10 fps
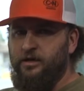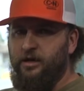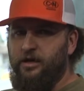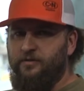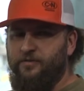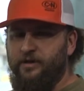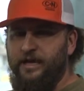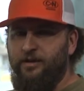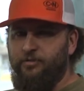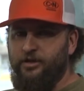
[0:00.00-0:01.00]
uh, for the
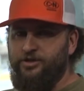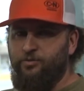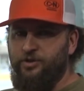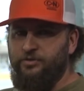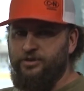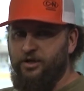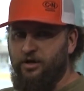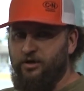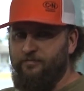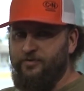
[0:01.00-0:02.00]
calibration when you
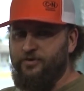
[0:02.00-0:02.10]
install it.